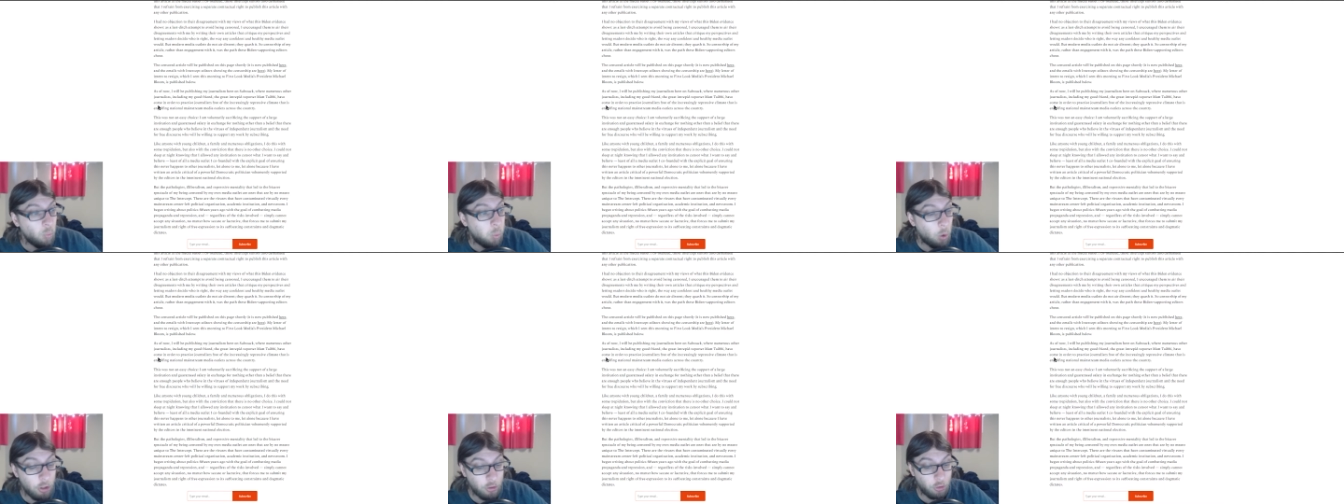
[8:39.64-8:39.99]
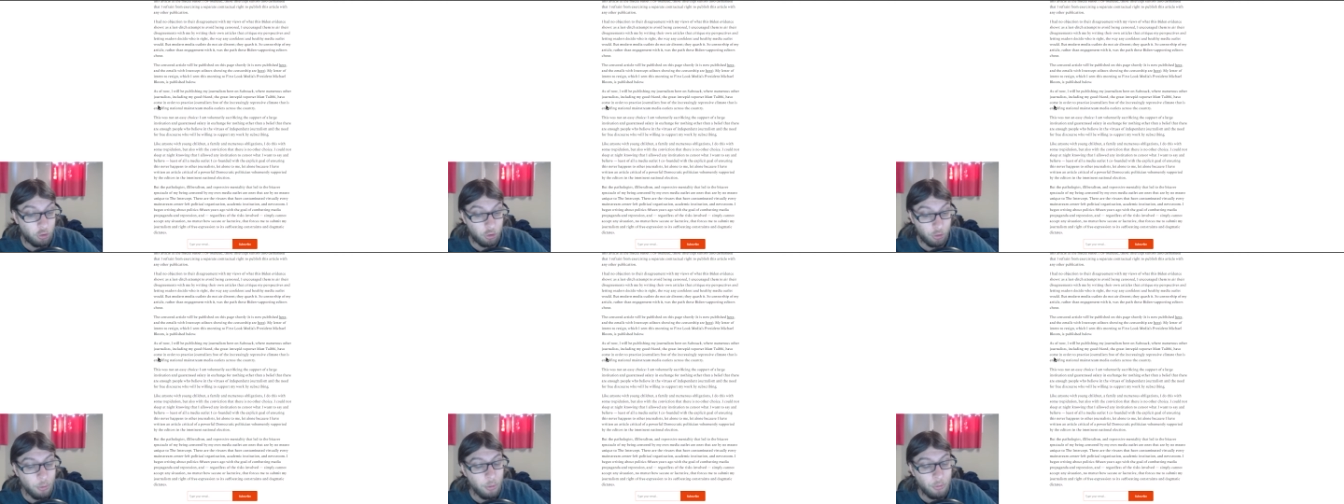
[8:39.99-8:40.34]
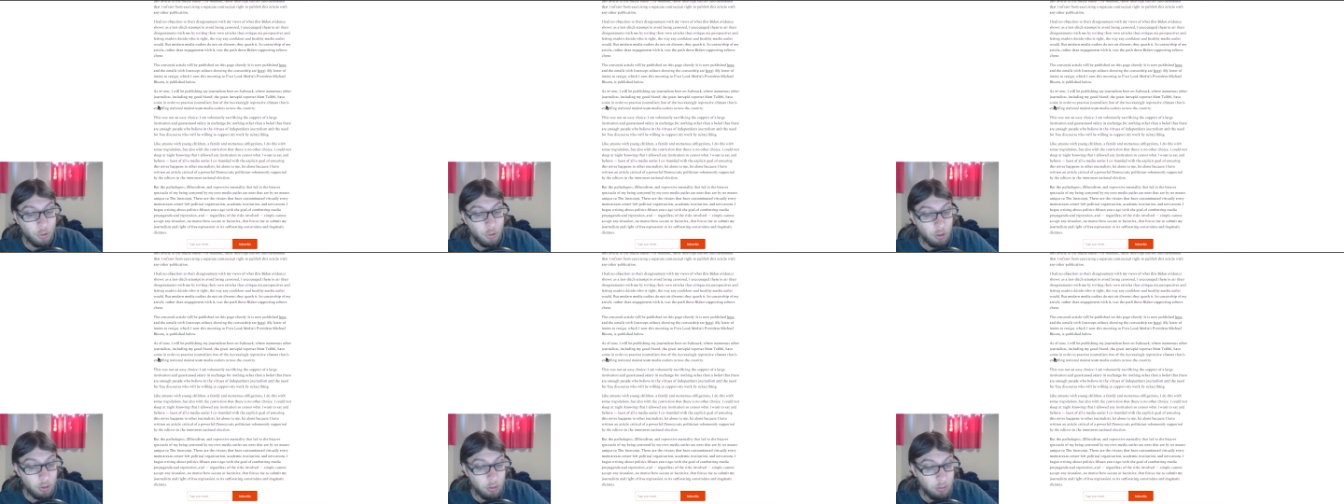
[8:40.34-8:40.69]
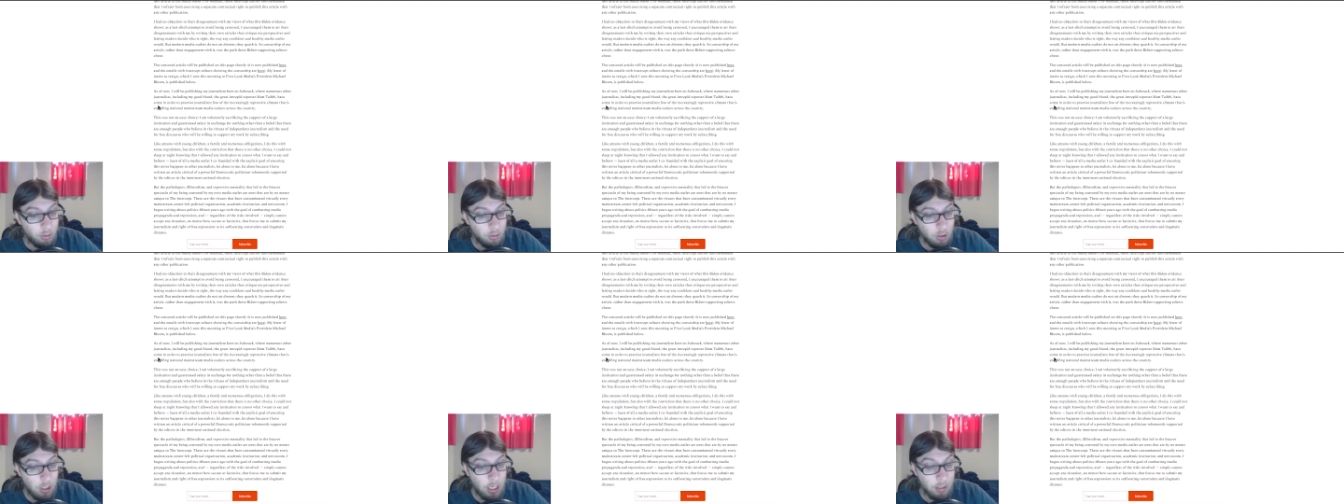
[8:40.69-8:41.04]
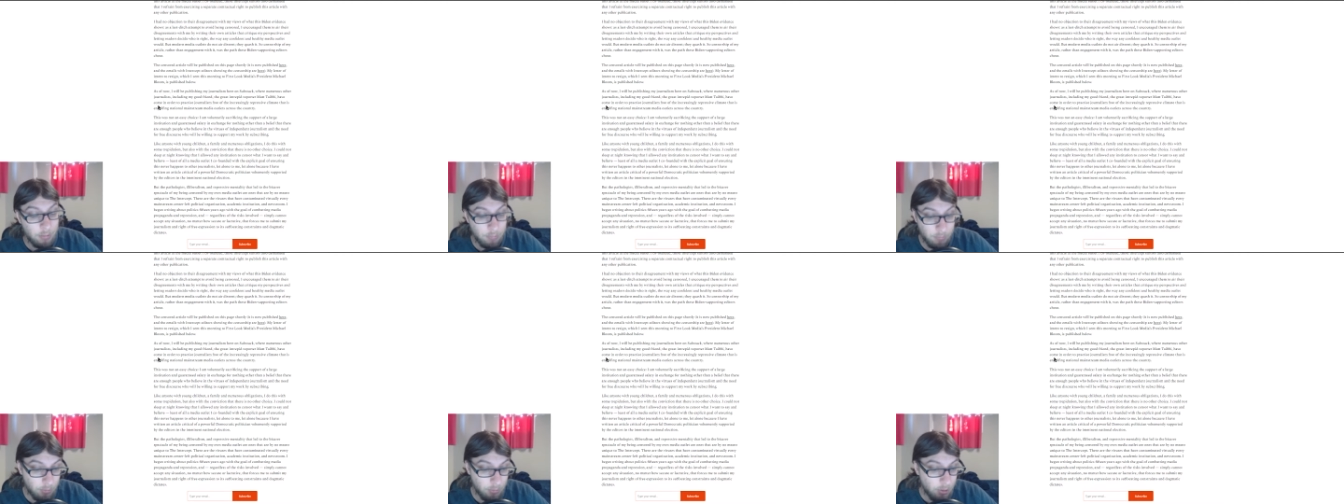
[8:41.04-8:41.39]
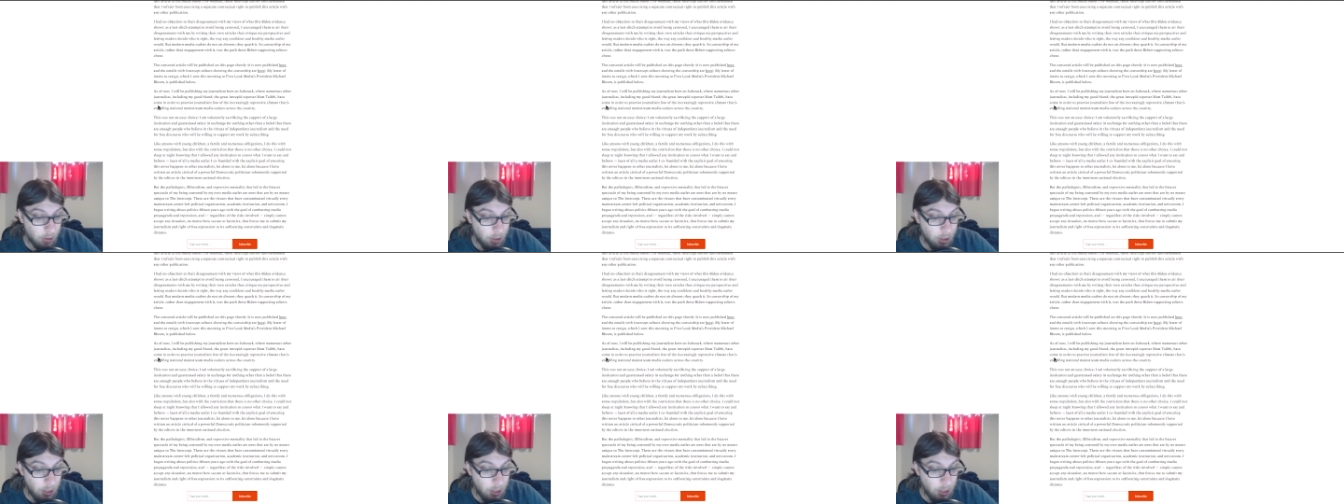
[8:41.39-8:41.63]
what's truthful and